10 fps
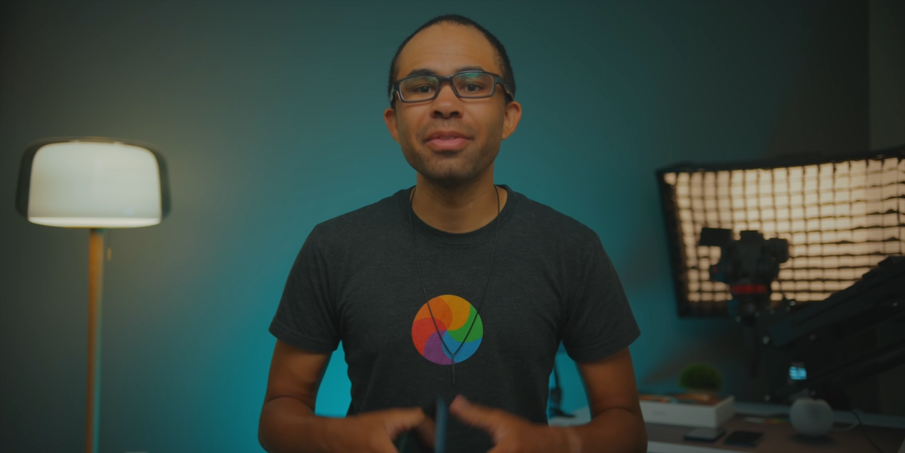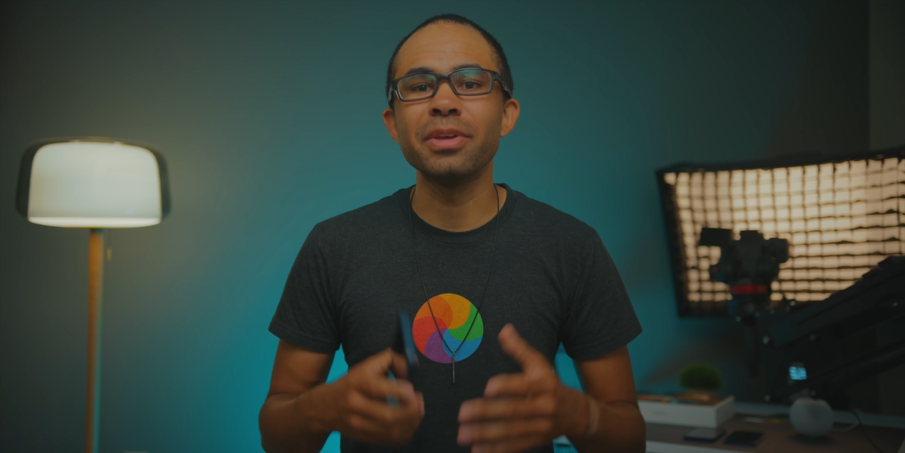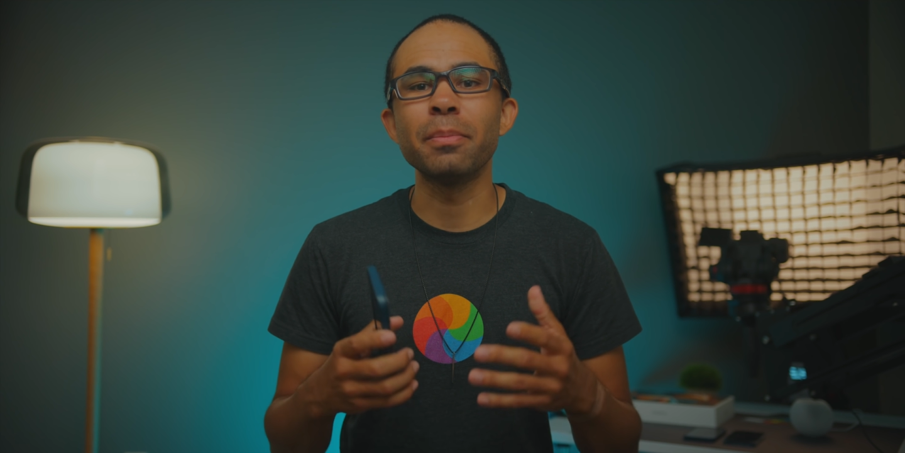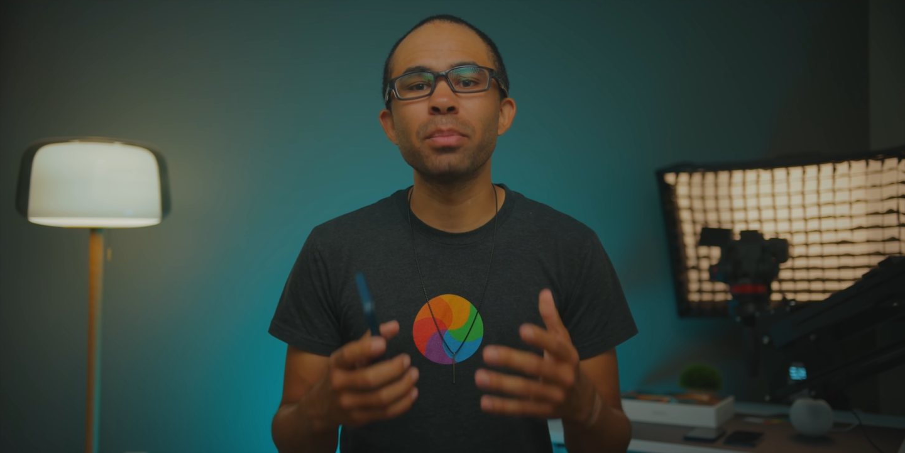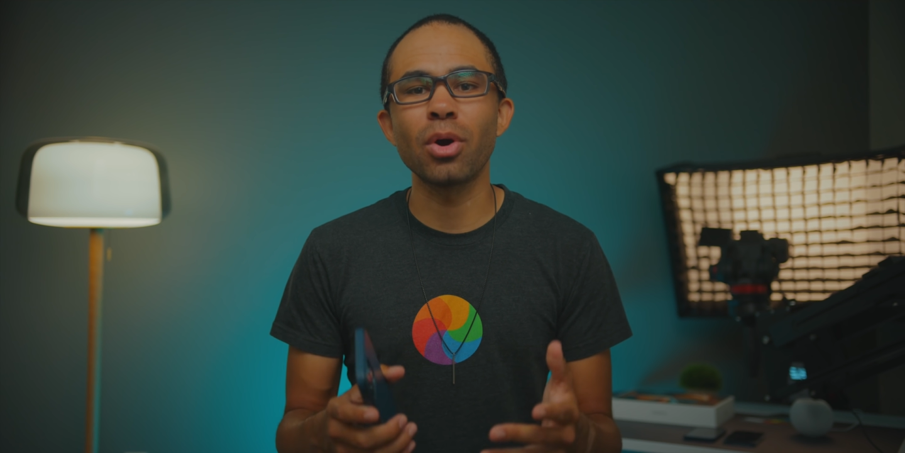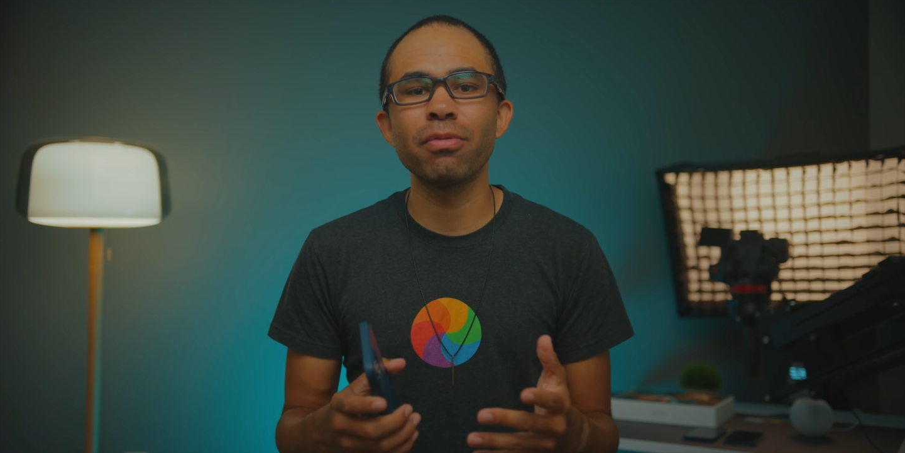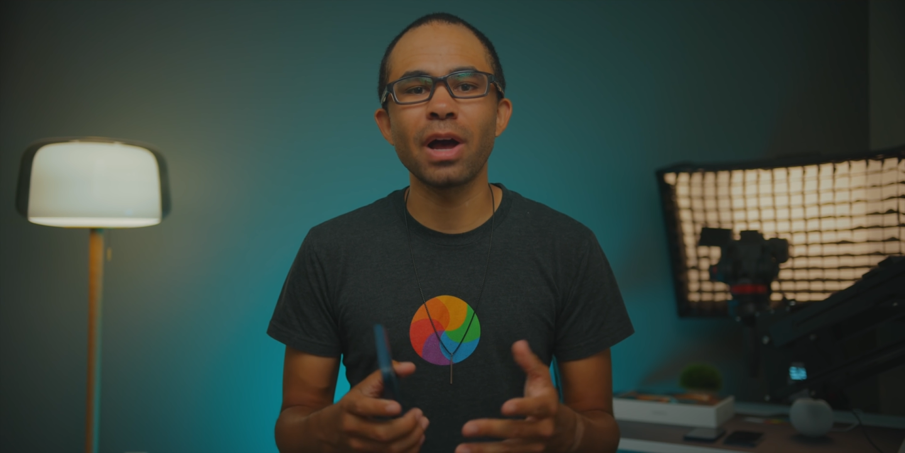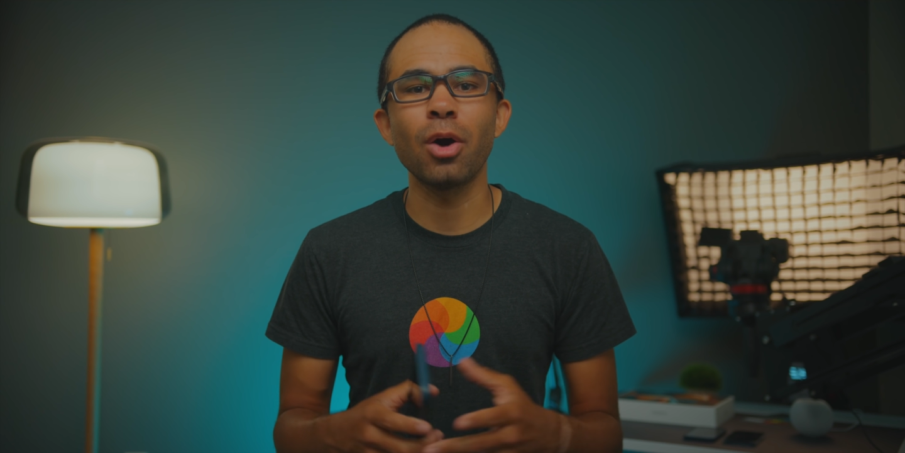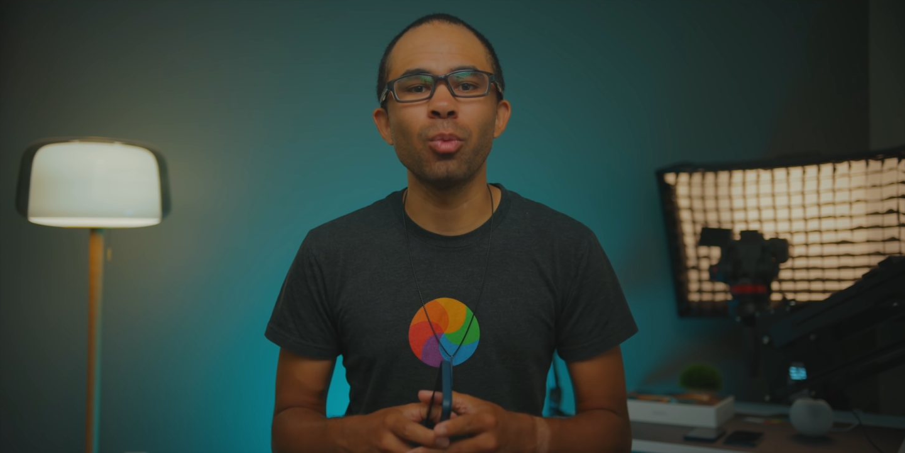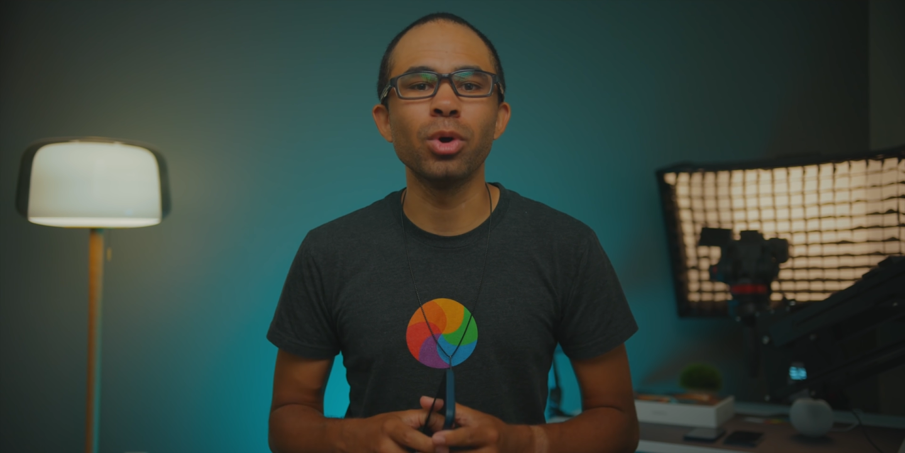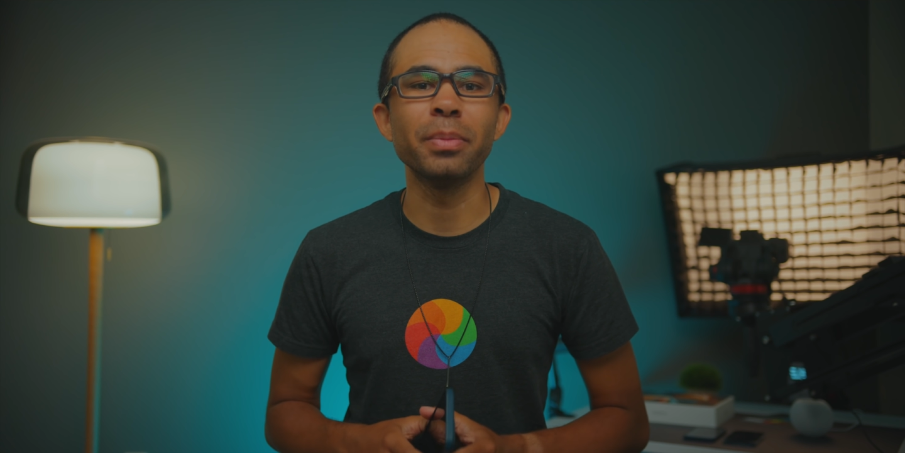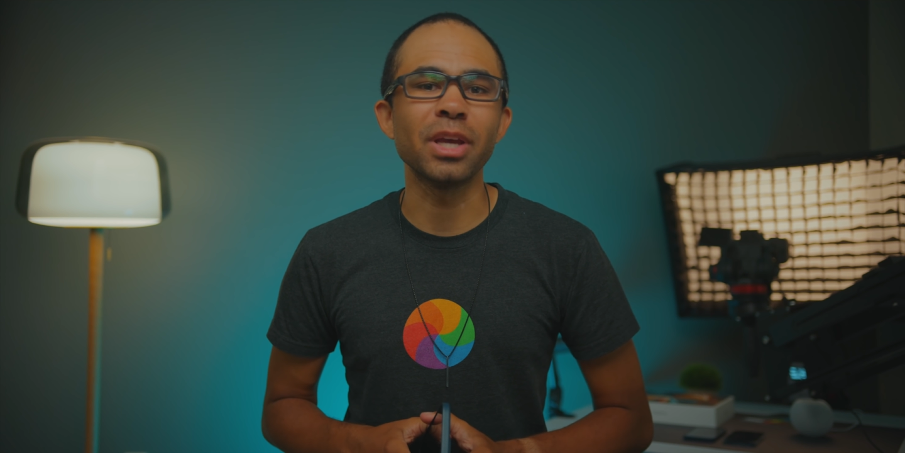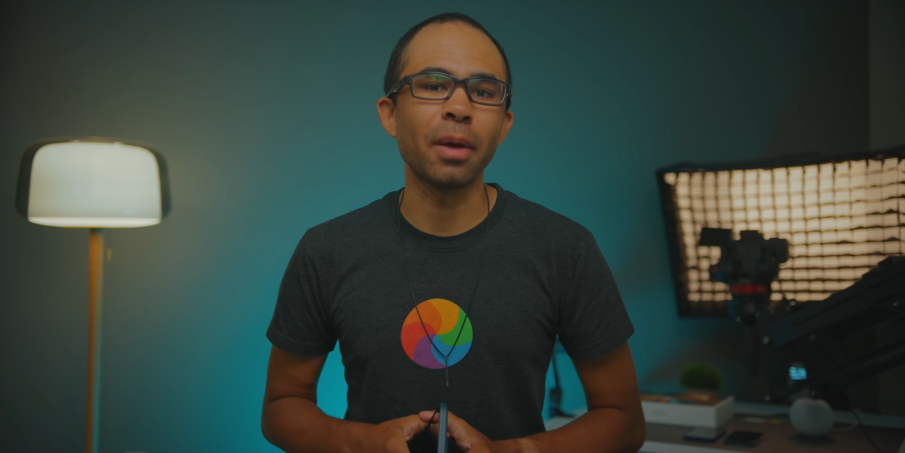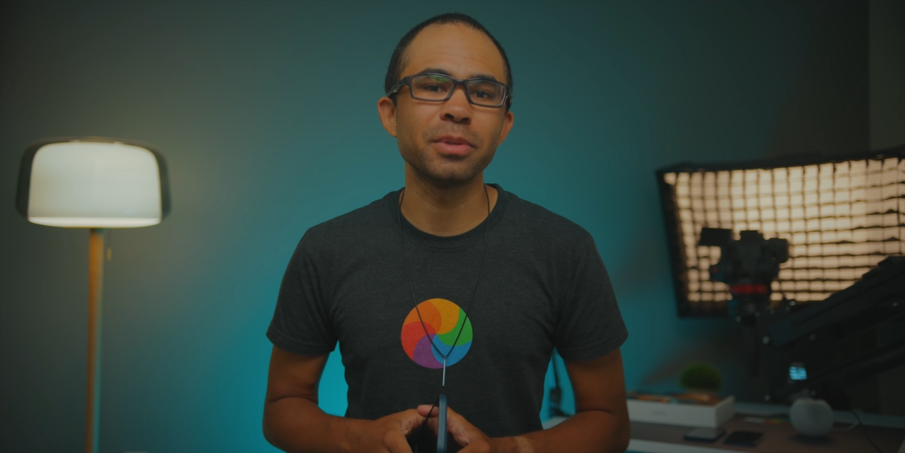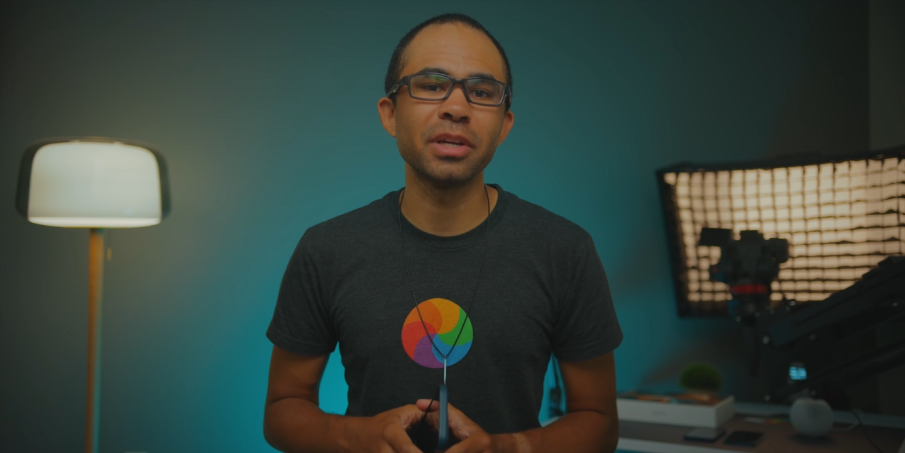The profile will be
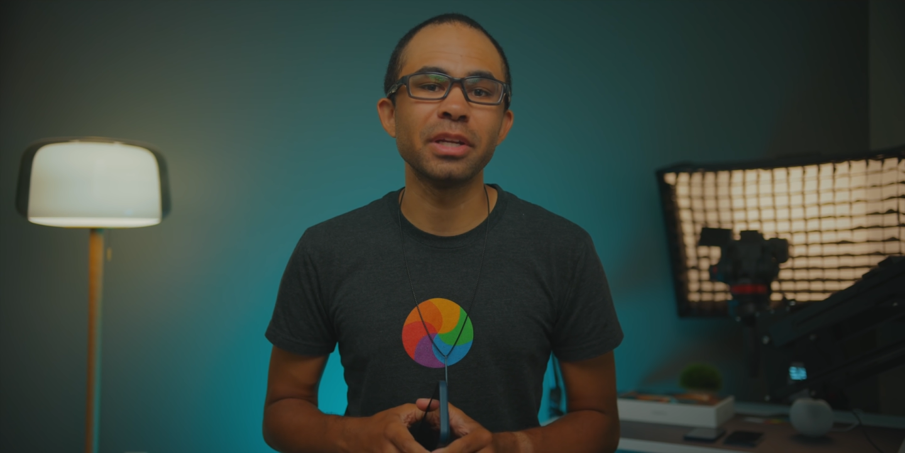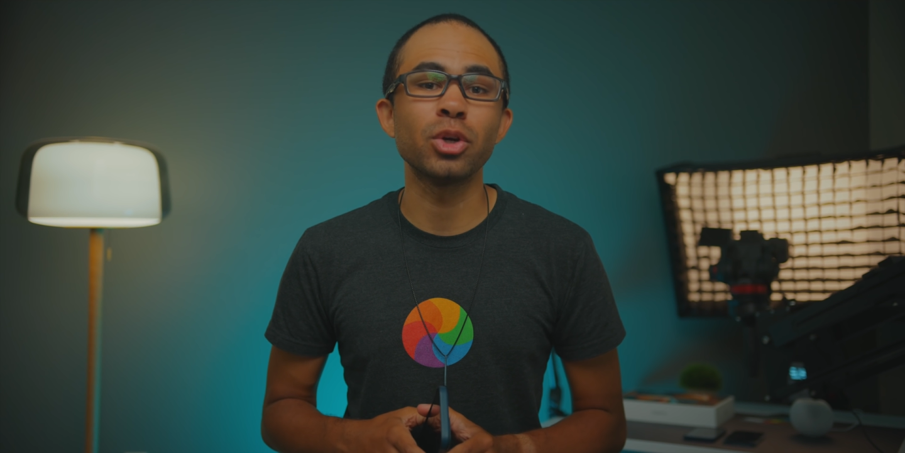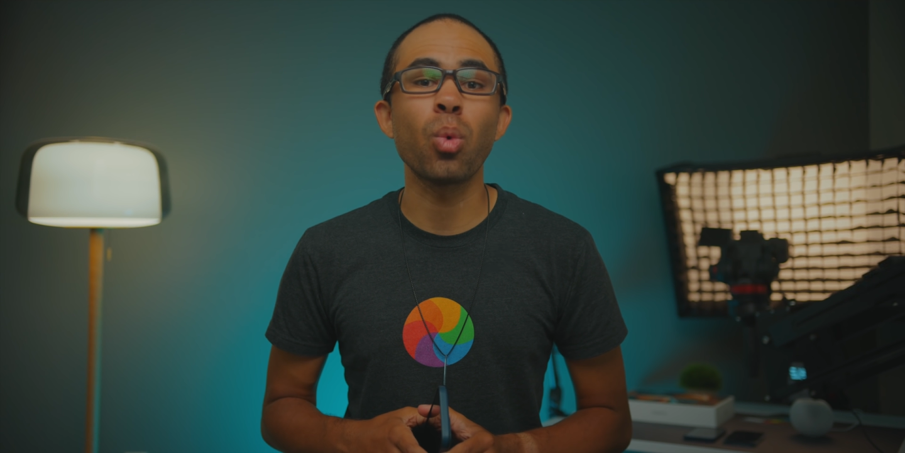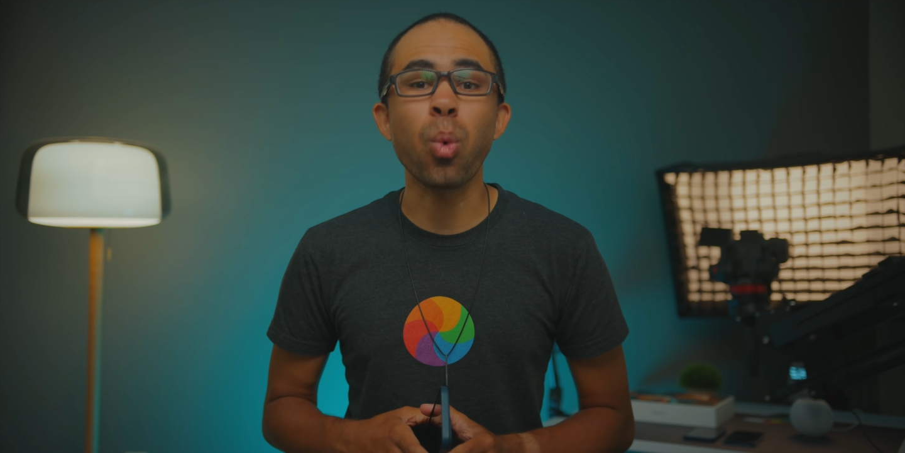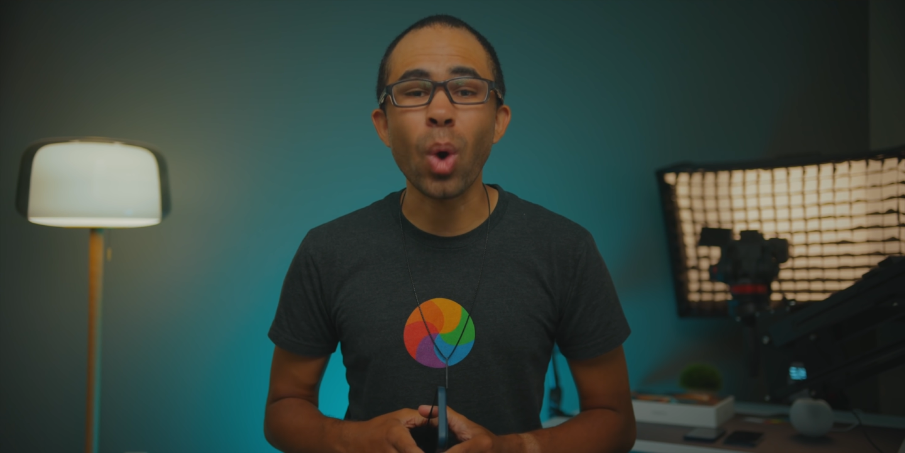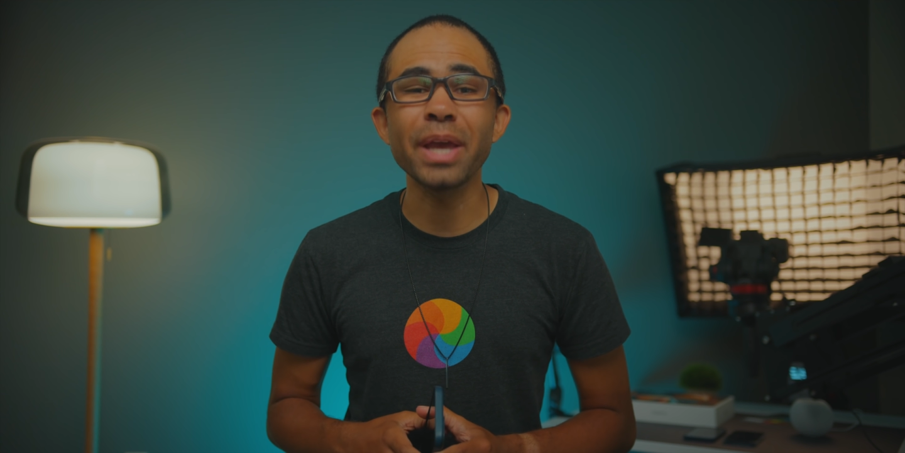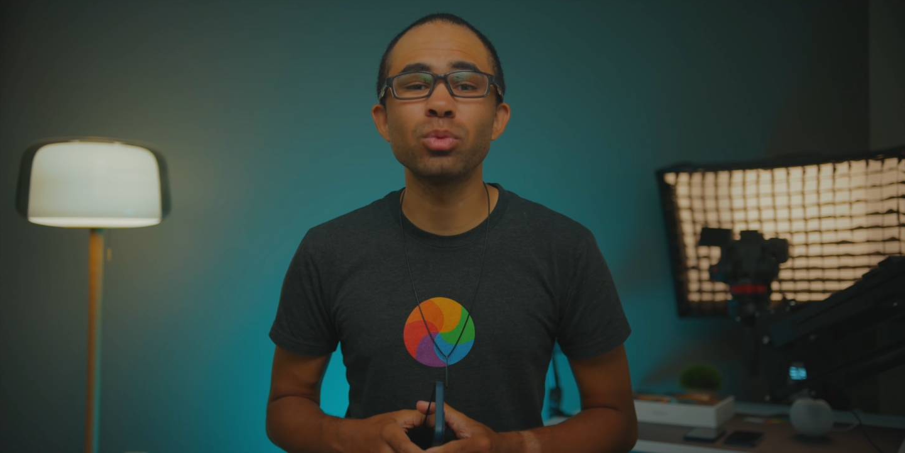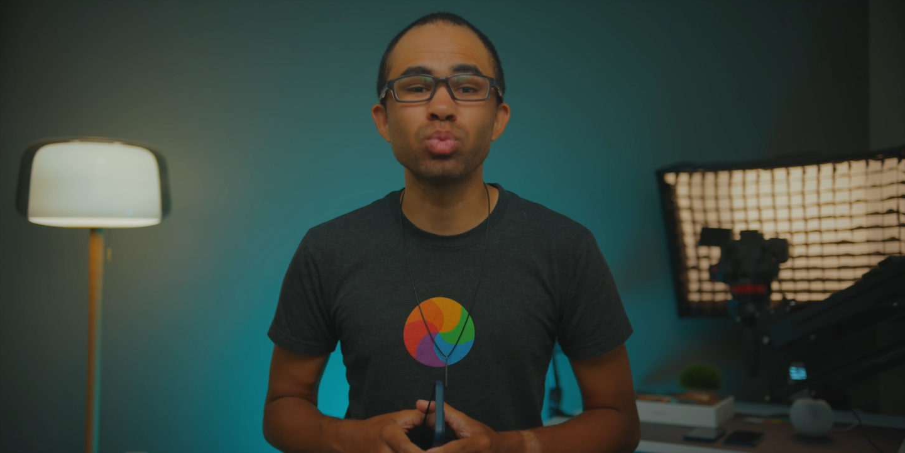updated quite